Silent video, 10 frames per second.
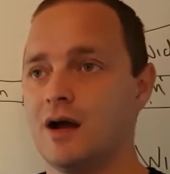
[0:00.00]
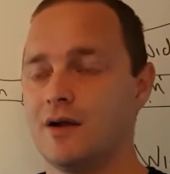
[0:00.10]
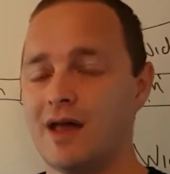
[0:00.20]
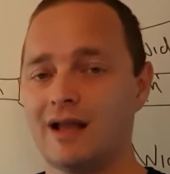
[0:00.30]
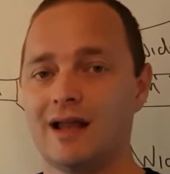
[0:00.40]

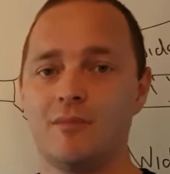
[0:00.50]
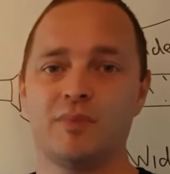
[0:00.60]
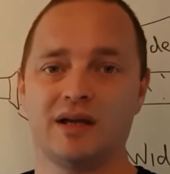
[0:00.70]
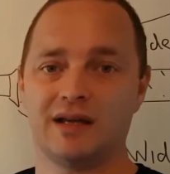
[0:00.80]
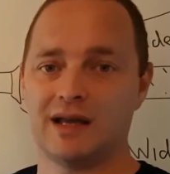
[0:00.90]
And that
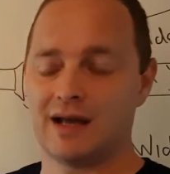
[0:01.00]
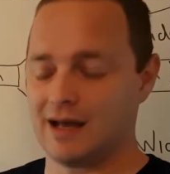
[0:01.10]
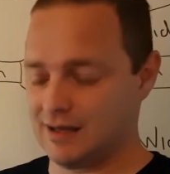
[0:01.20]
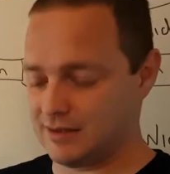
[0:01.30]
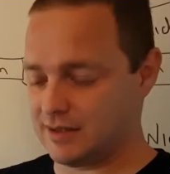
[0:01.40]
lamping kit
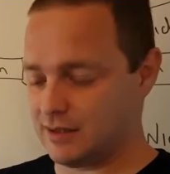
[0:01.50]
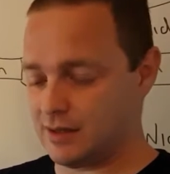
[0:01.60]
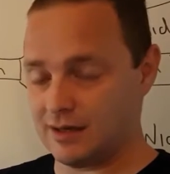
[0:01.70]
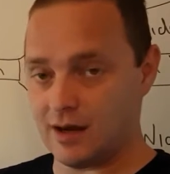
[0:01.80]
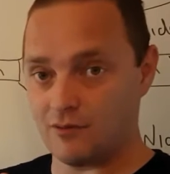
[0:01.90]
had
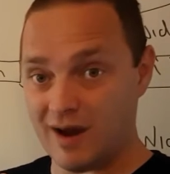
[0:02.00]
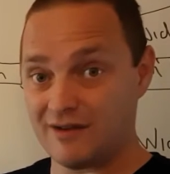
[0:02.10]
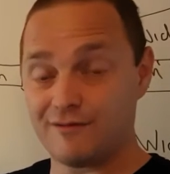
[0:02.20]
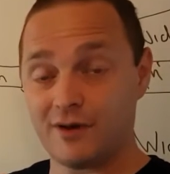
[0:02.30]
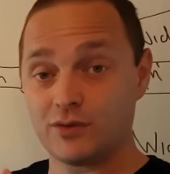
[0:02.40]
a, a
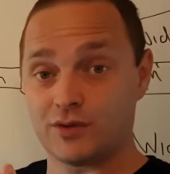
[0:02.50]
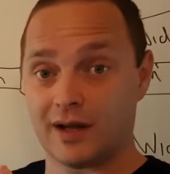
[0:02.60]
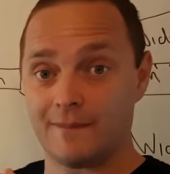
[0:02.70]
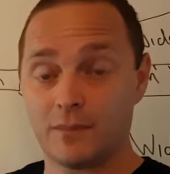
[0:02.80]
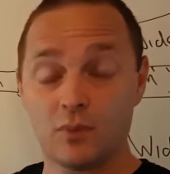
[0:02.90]
red filter on
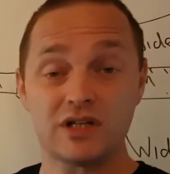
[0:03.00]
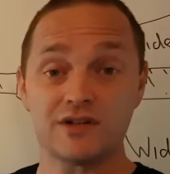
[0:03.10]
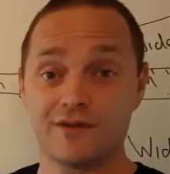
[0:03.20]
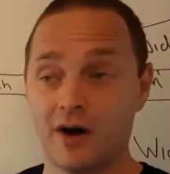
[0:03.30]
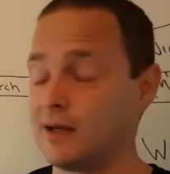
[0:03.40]
it, which is
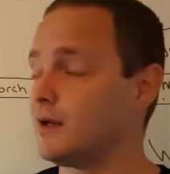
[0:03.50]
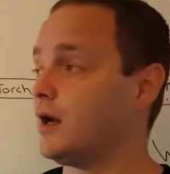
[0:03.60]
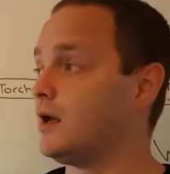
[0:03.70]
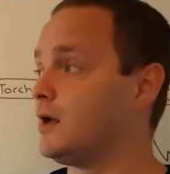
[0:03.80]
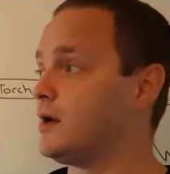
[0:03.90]
fine.
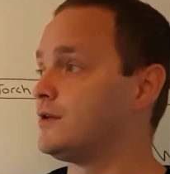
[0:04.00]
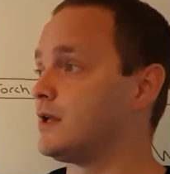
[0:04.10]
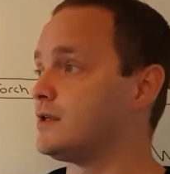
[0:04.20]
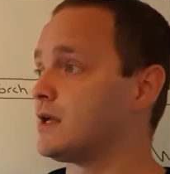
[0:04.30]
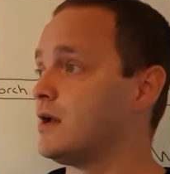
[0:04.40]
And
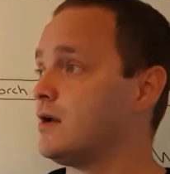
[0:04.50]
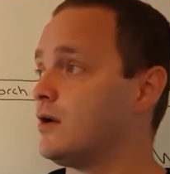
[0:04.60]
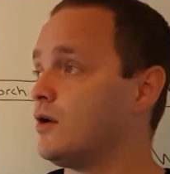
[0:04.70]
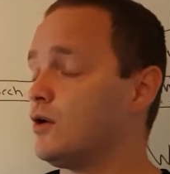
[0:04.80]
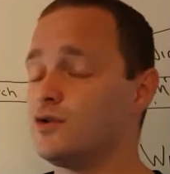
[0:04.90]
there's
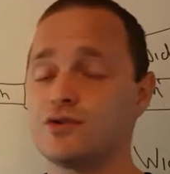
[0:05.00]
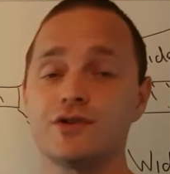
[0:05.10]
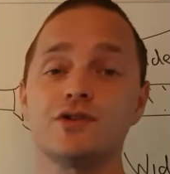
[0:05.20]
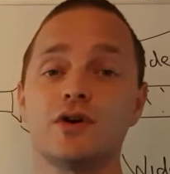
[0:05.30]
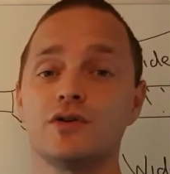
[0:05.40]

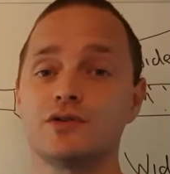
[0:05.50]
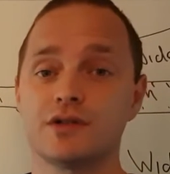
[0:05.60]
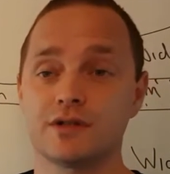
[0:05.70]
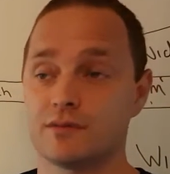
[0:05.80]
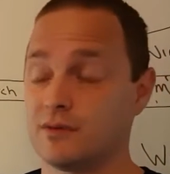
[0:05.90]
hundreds and
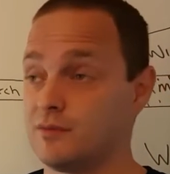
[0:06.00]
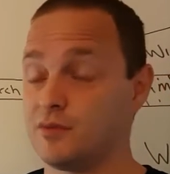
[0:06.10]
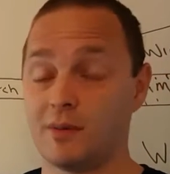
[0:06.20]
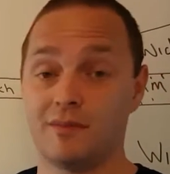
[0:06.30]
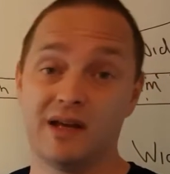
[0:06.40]
hundreds, and
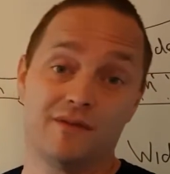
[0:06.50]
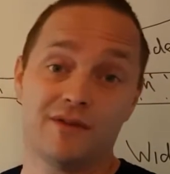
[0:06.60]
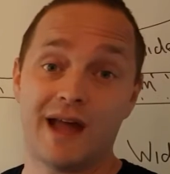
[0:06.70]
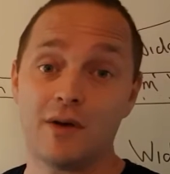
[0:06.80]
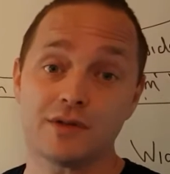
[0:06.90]
probably even
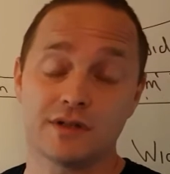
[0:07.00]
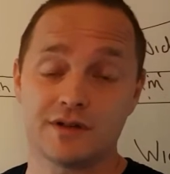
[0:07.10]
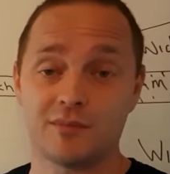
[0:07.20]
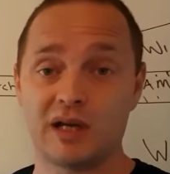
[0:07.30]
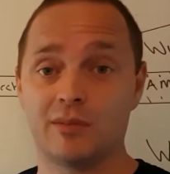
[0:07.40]
thousands
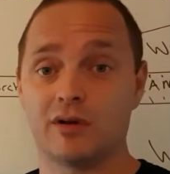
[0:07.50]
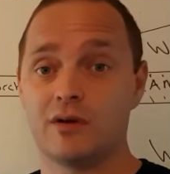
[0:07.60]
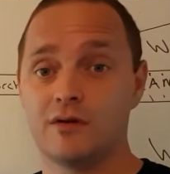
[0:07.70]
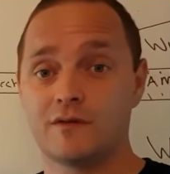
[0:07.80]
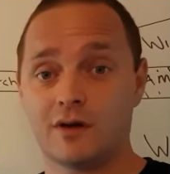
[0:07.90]
of people
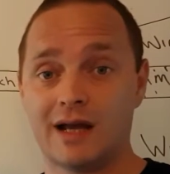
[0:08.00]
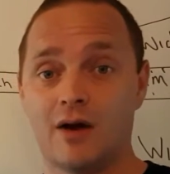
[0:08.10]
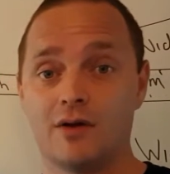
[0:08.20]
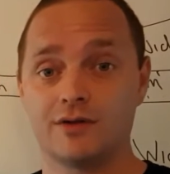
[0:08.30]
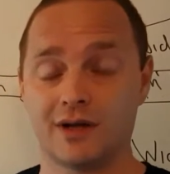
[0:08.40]
who've gone
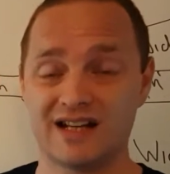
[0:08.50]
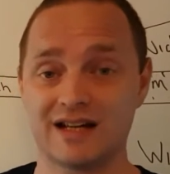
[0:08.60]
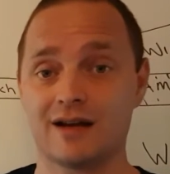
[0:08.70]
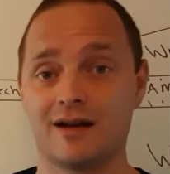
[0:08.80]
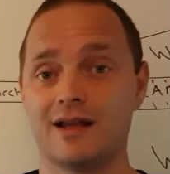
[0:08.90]
out and done
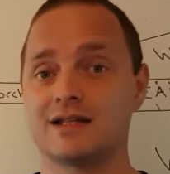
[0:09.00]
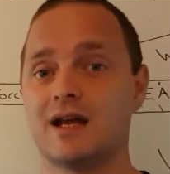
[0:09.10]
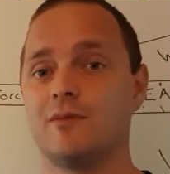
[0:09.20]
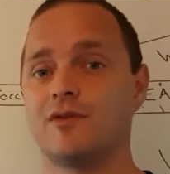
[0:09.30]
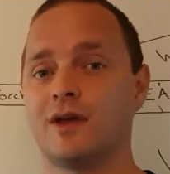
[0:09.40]
exactly that
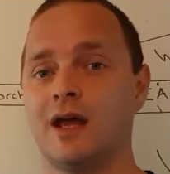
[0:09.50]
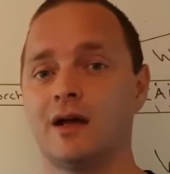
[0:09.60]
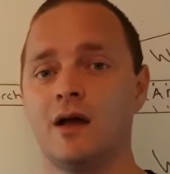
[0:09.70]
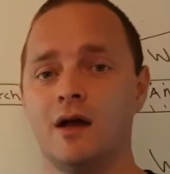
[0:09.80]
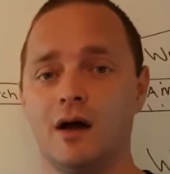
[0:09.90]
same
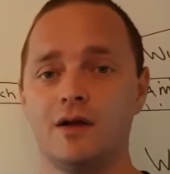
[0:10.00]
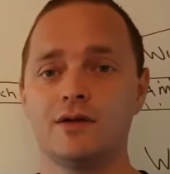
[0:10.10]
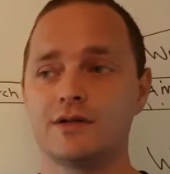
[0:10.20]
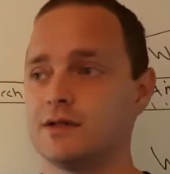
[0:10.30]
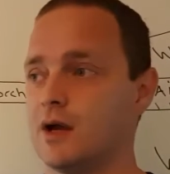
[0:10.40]
thing.
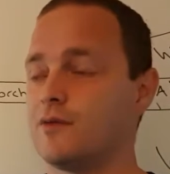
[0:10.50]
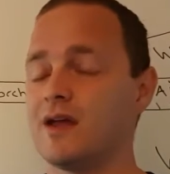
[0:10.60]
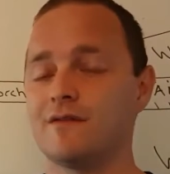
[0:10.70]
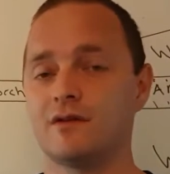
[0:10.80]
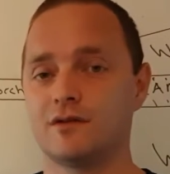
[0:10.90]
And, you know,
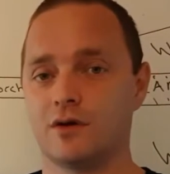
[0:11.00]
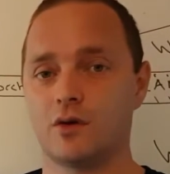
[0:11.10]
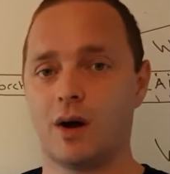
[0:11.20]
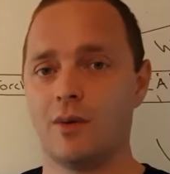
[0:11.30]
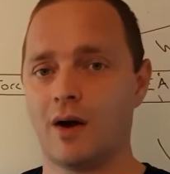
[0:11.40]
they've done
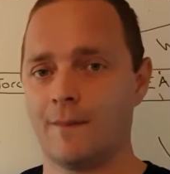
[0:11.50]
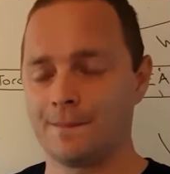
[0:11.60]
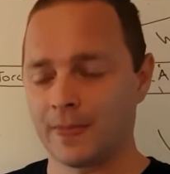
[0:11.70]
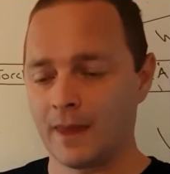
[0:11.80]
quite well.